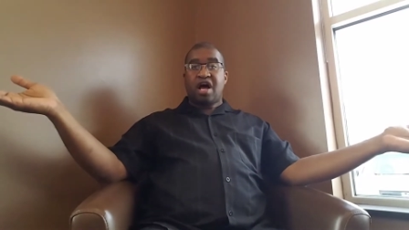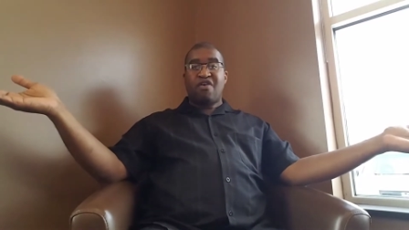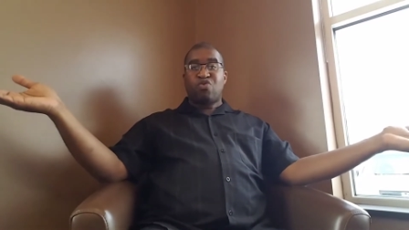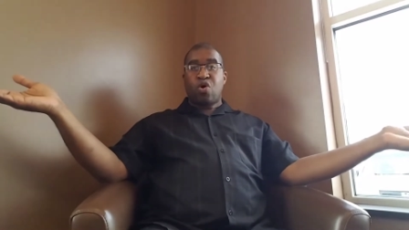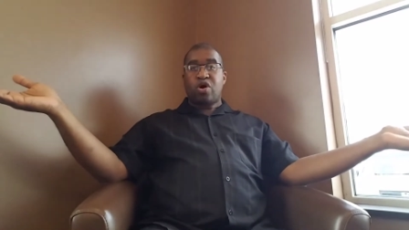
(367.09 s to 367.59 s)

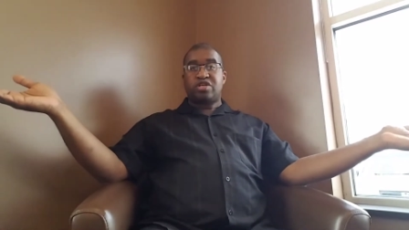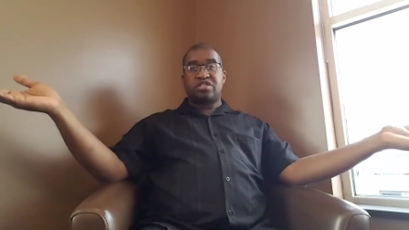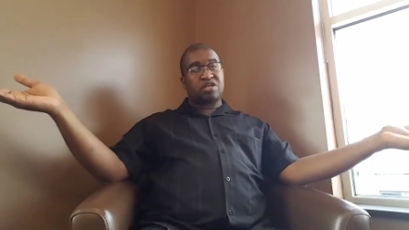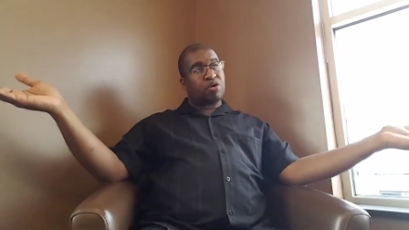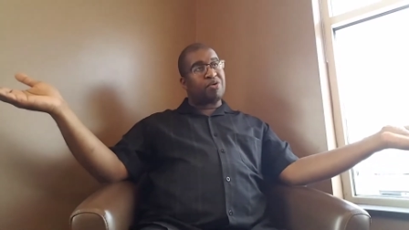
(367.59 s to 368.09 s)
Of
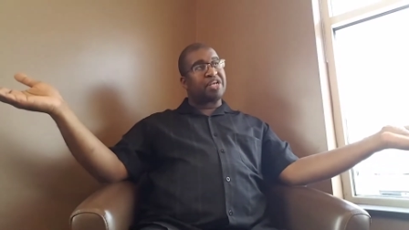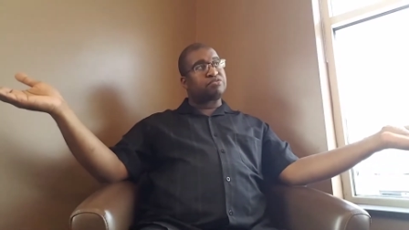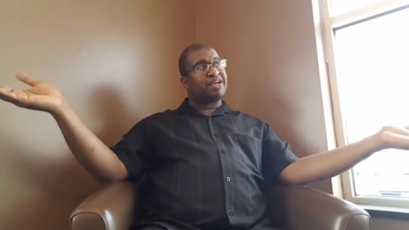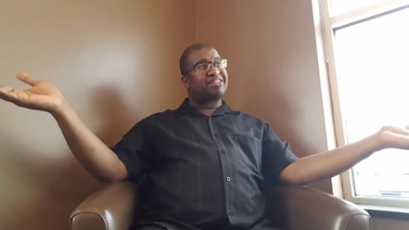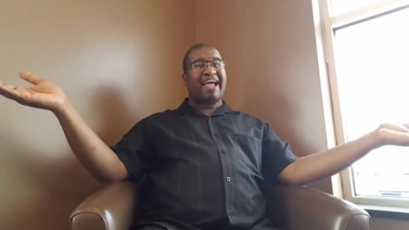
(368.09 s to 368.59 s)
course, we you
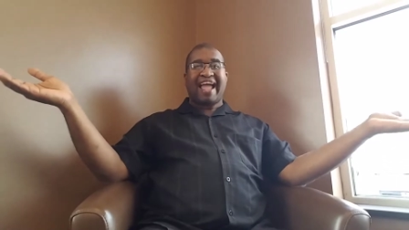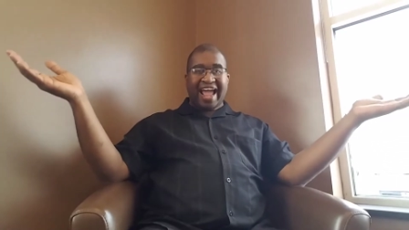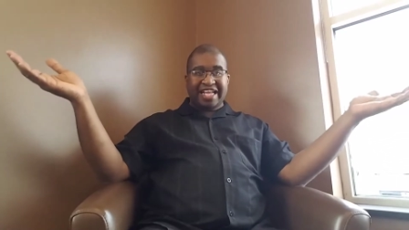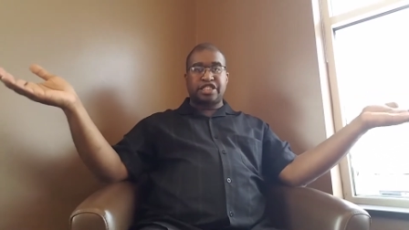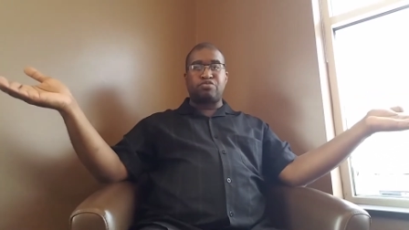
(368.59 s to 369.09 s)
what the
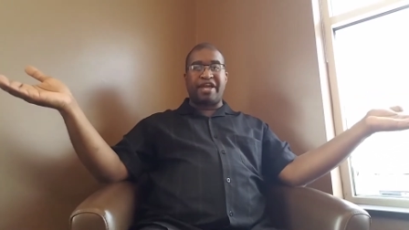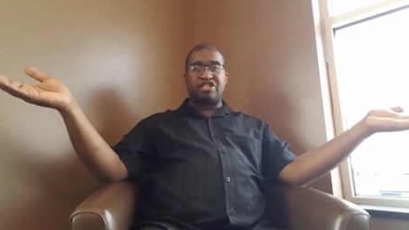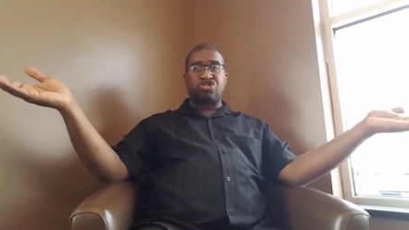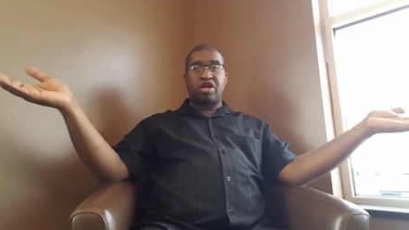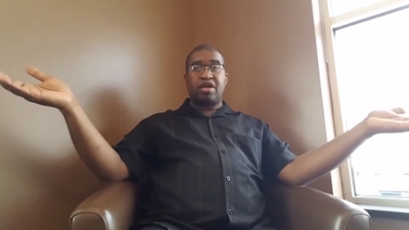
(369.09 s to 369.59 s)
hate
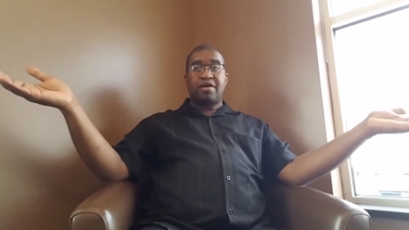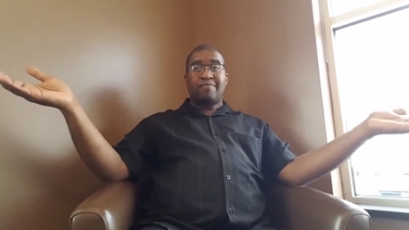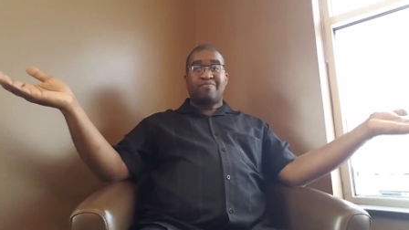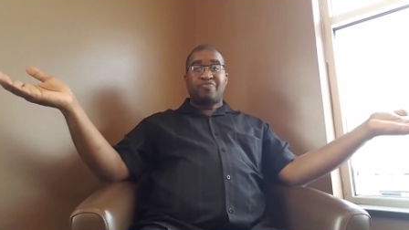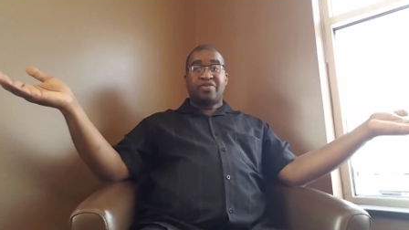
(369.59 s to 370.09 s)
speech,
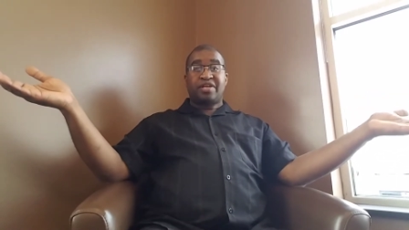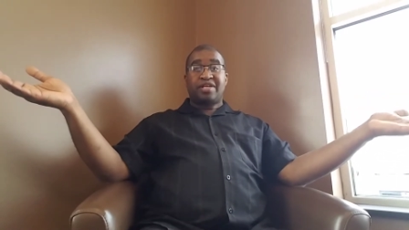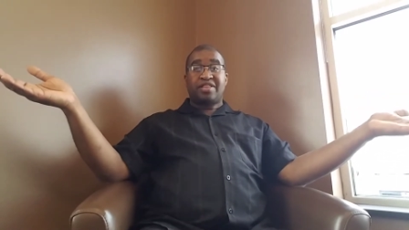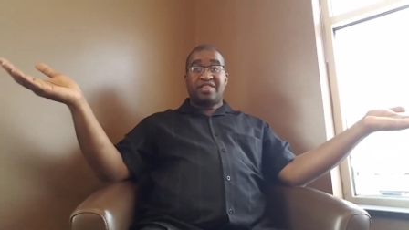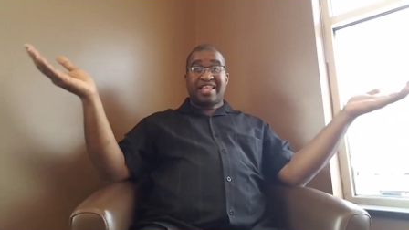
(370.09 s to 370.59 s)

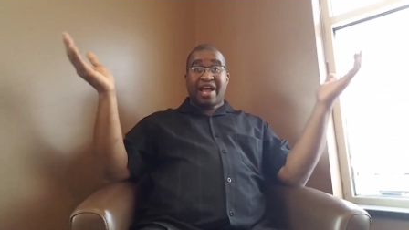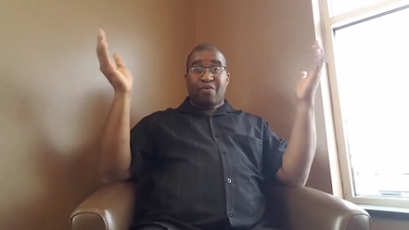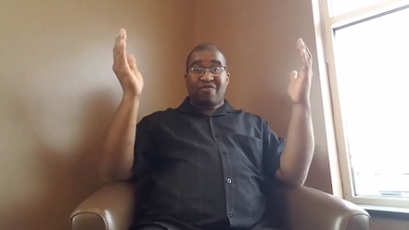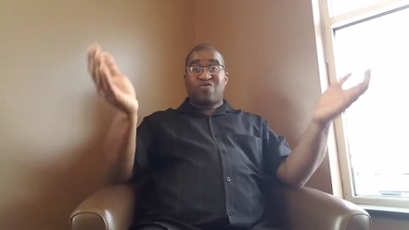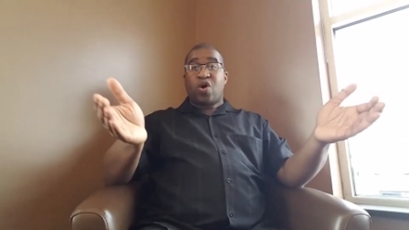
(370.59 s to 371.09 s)
they
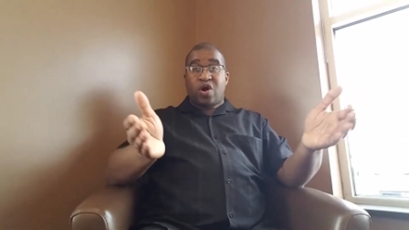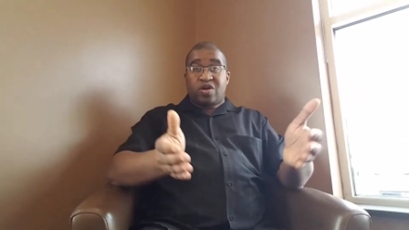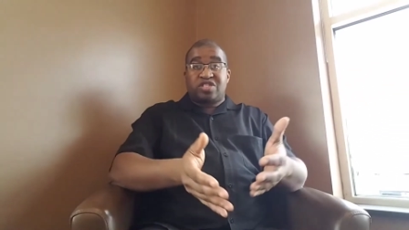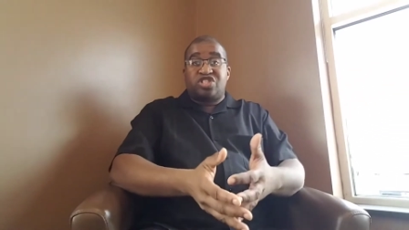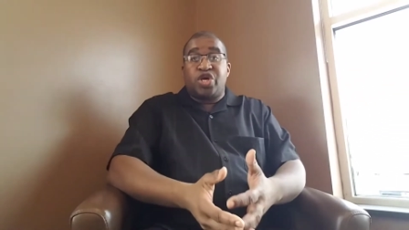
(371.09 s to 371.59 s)
refer
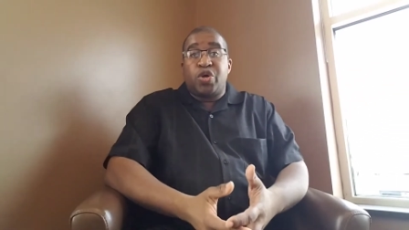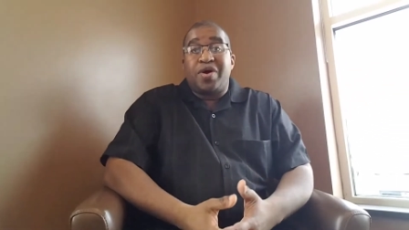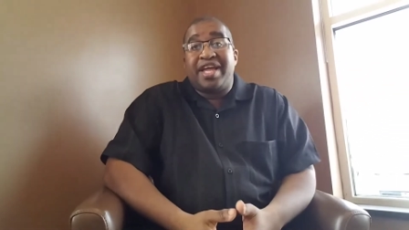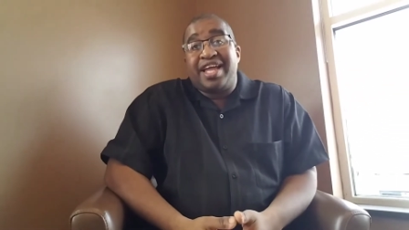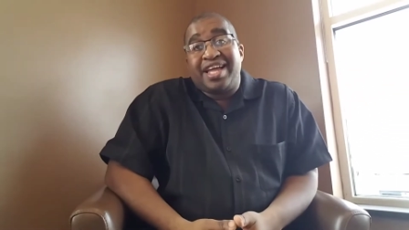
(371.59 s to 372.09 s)
to
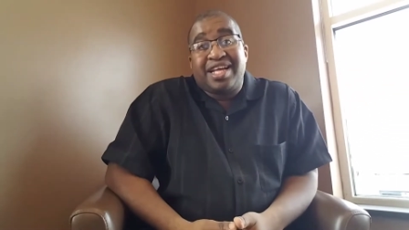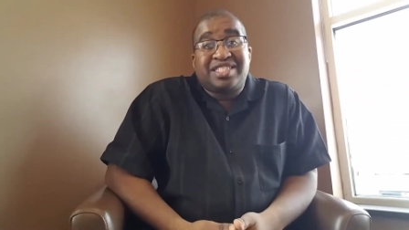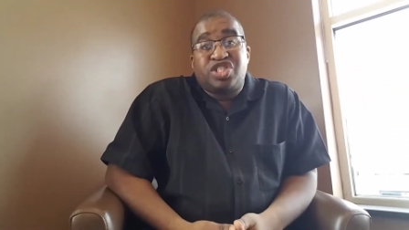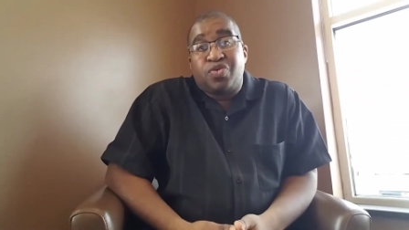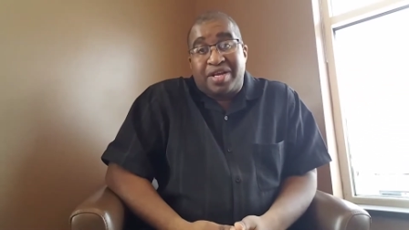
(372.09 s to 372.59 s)
it,
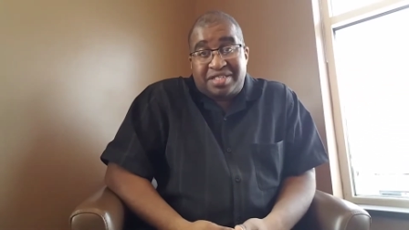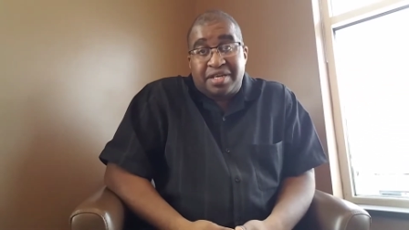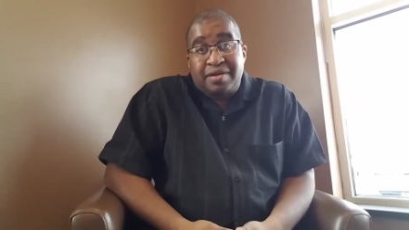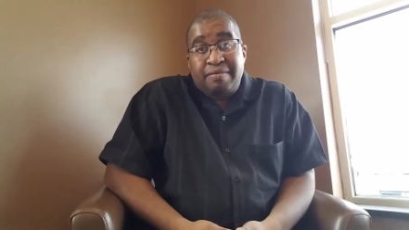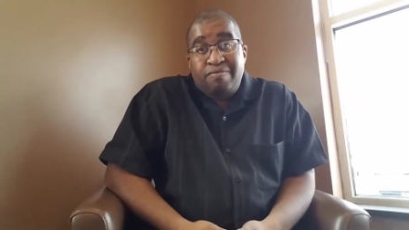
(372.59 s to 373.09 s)
to it.
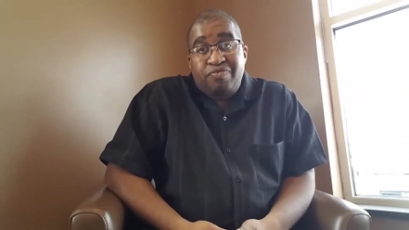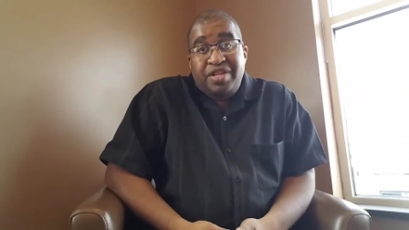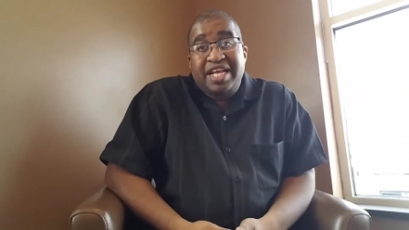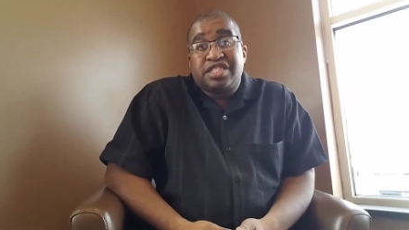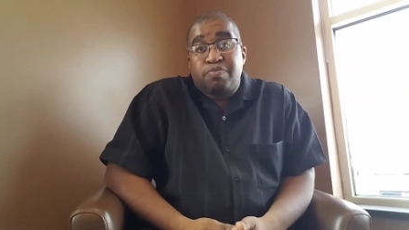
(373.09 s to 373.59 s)

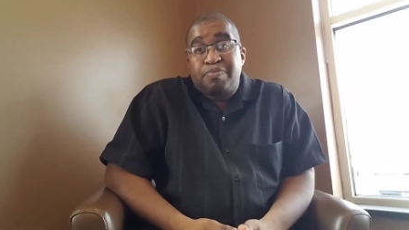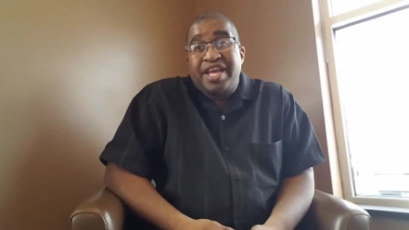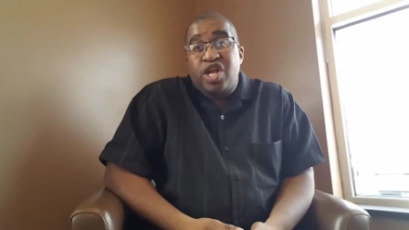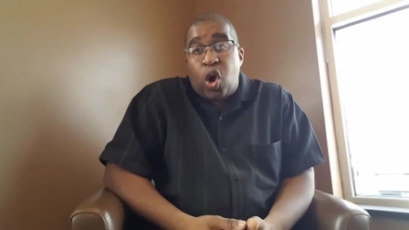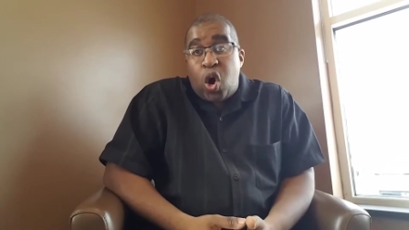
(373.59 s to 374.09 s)
It's
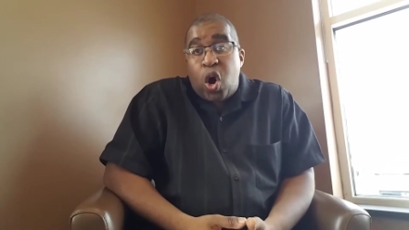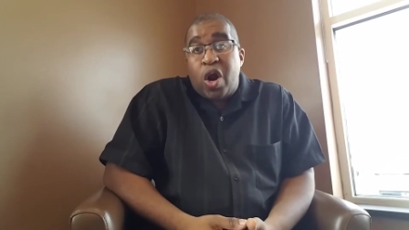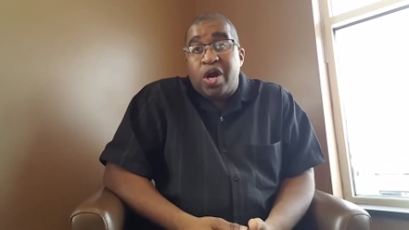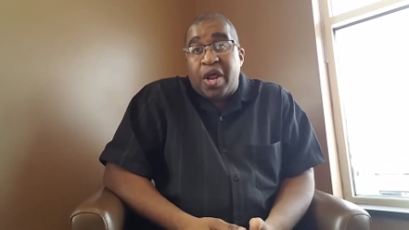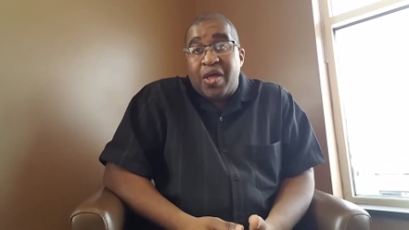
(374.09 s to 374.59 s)
being
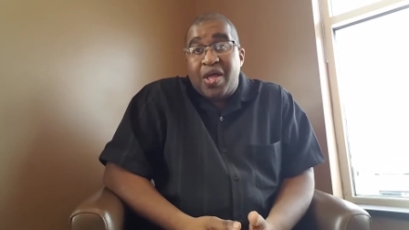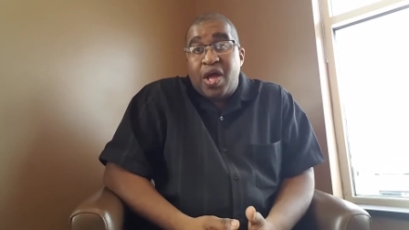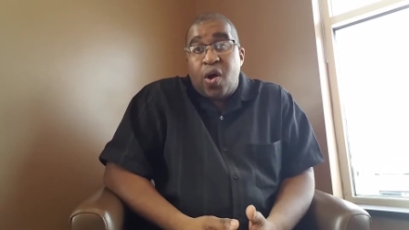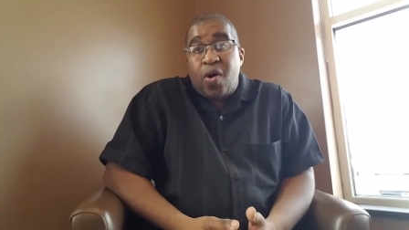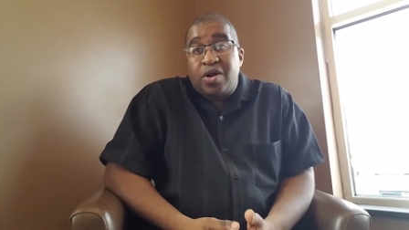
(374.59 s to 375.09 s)
hard,
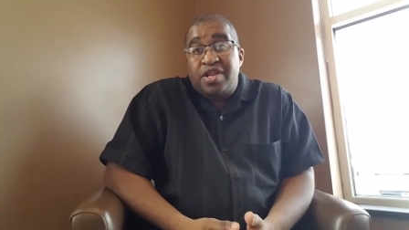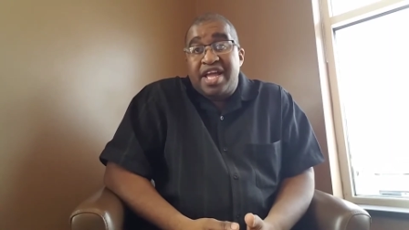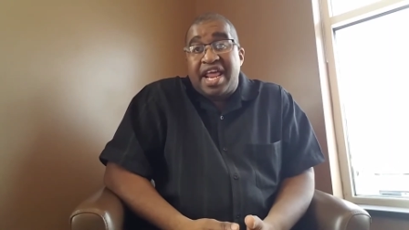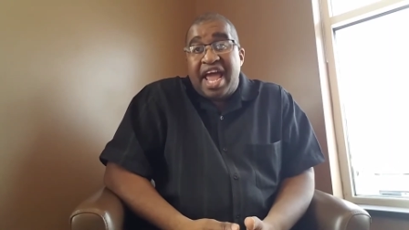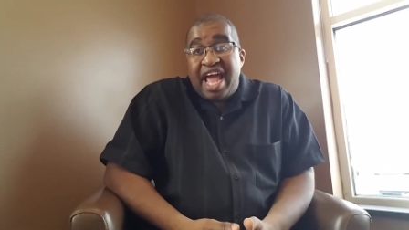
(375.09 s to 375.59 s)

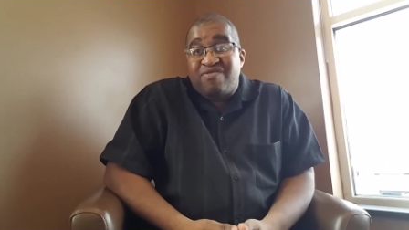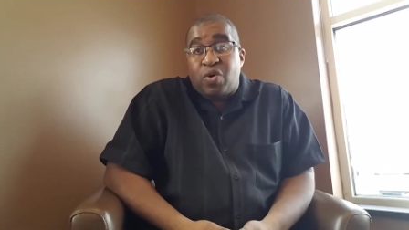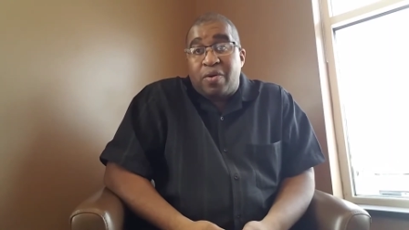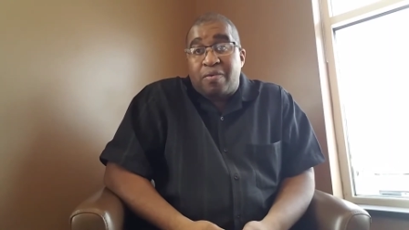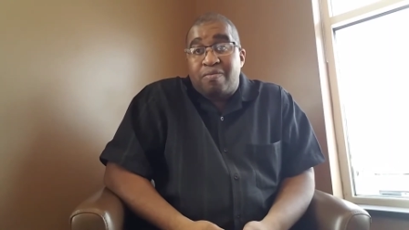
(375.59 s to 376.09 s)
hardly, and hateful.